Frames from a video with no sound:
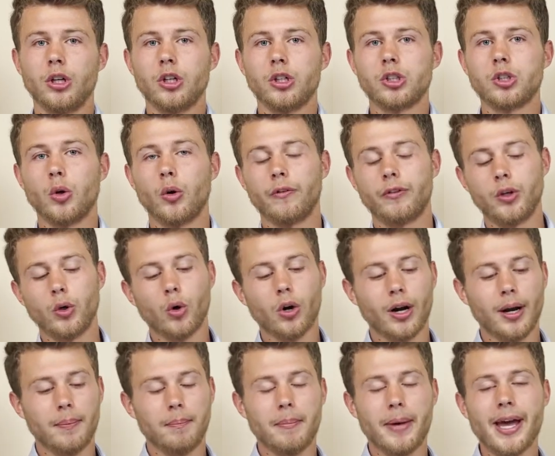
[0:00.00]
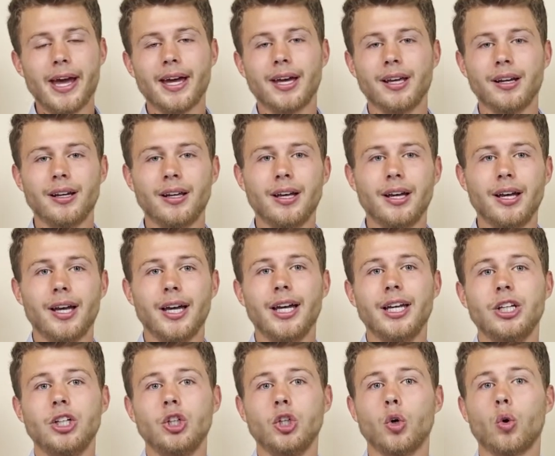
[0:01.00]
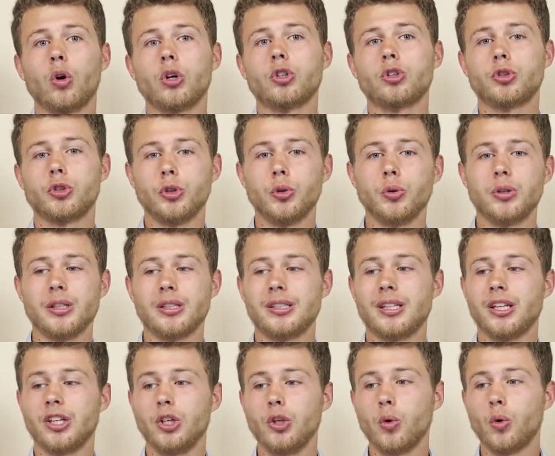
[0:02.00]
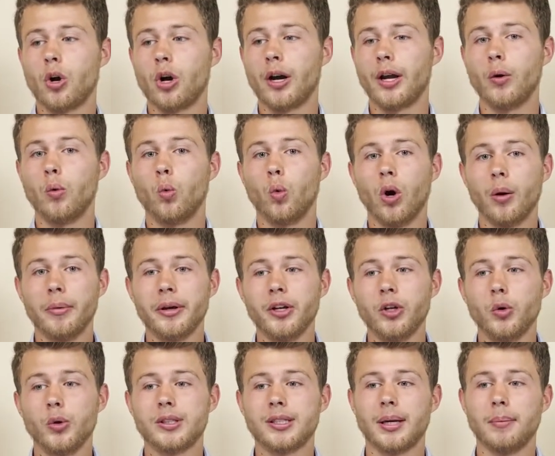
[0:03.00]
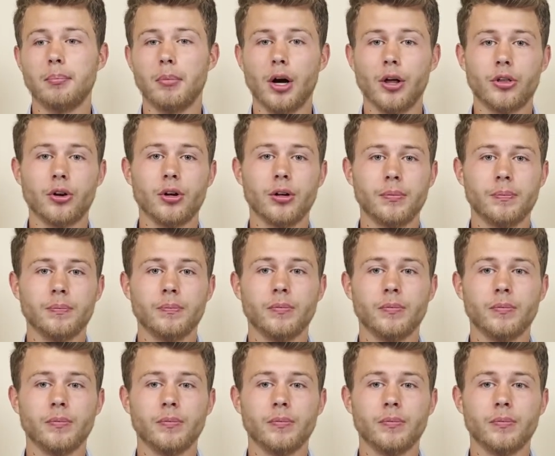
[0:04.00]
So if you are a man and your truth is that you are a woman who is a mother,